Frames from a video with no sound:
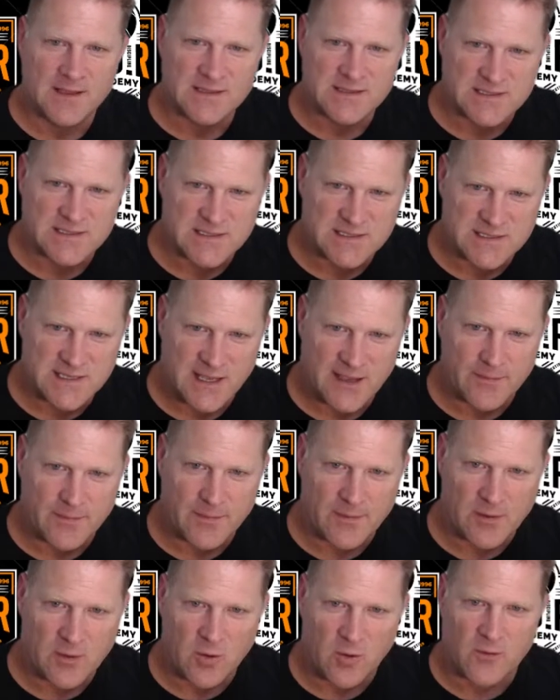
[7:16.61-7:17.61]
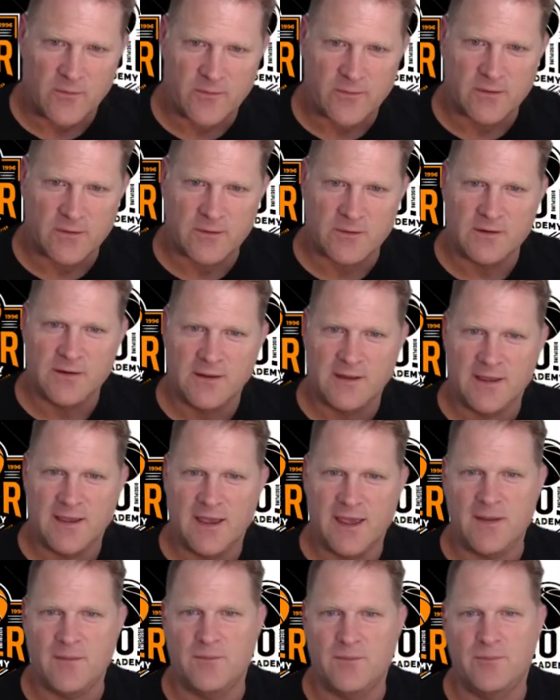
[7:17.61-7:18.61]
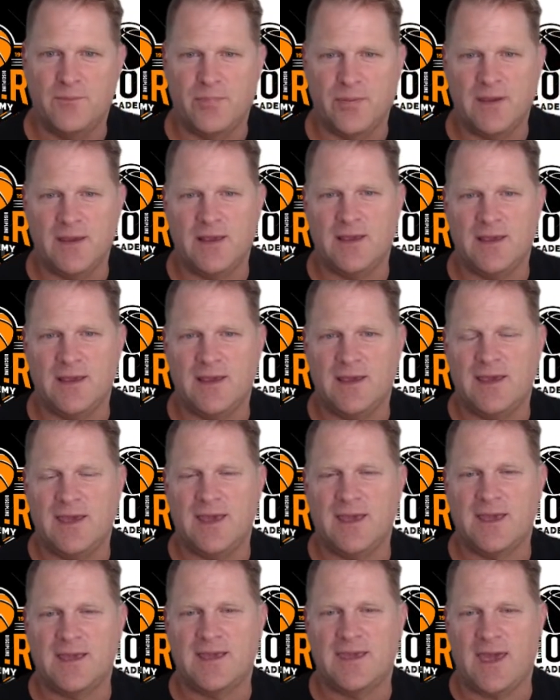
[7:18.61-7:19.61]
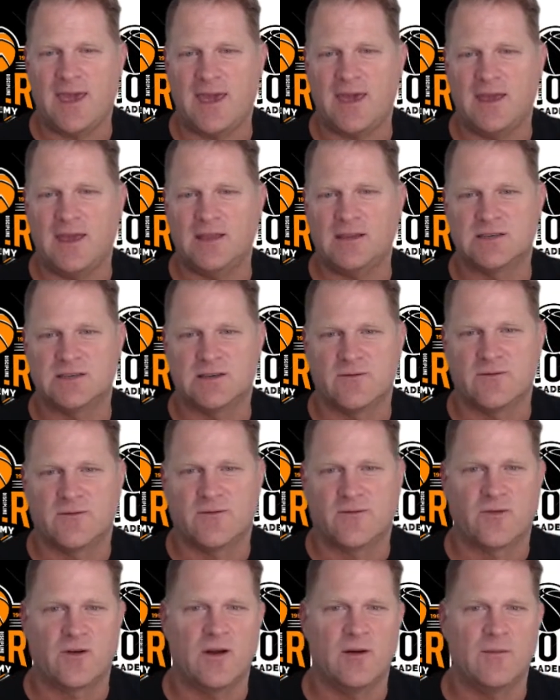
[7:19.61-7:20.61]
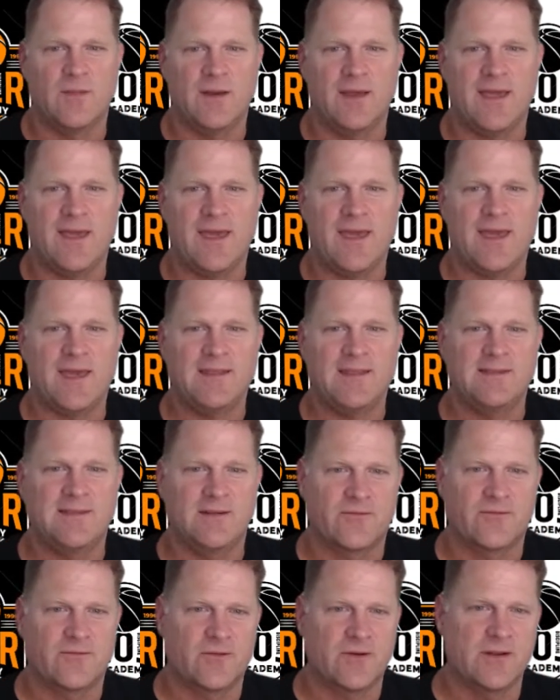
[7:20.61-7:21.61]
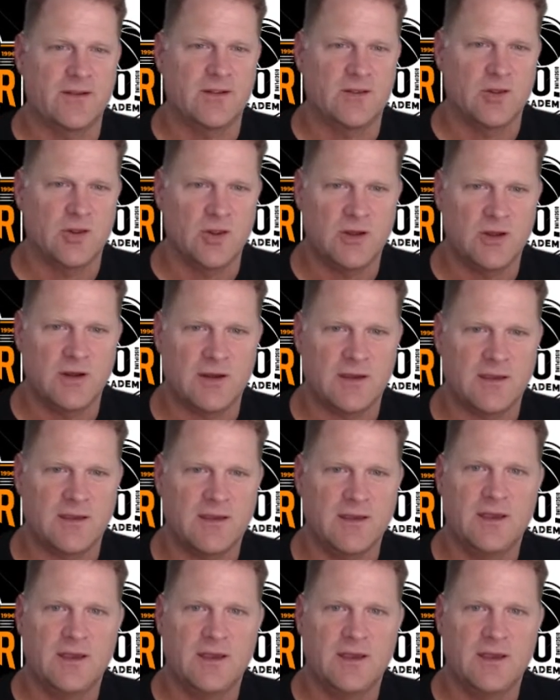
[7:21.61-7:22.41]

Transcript: Step over and be engaged from a different look.